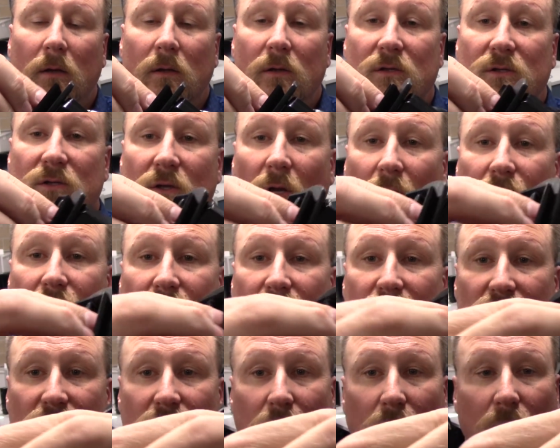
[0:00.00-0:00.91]
start to
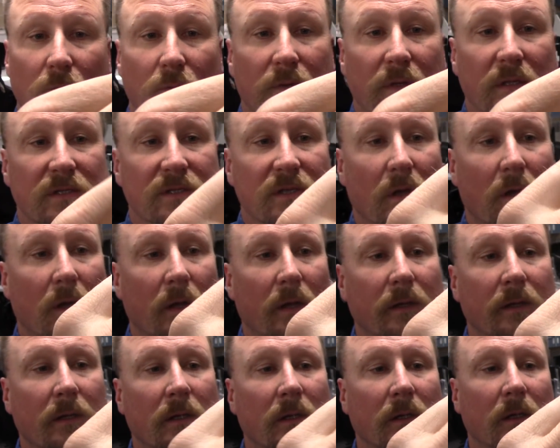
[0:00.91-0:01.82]
screw this
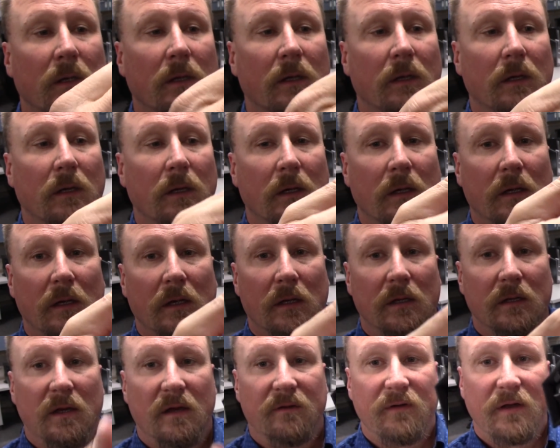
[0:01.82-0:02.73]
on.
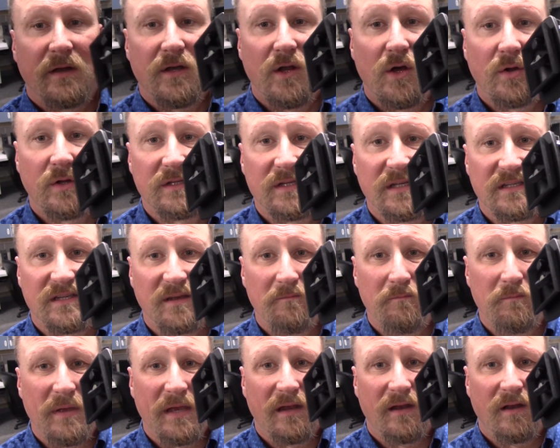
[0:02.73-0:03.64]
Now if I notice it's a
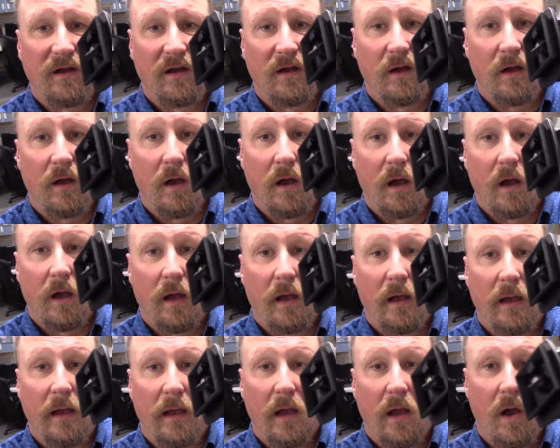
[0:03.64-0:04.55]
bit
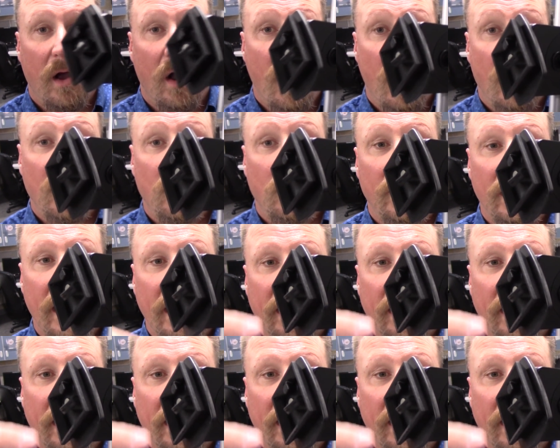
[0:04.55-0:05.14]
awkward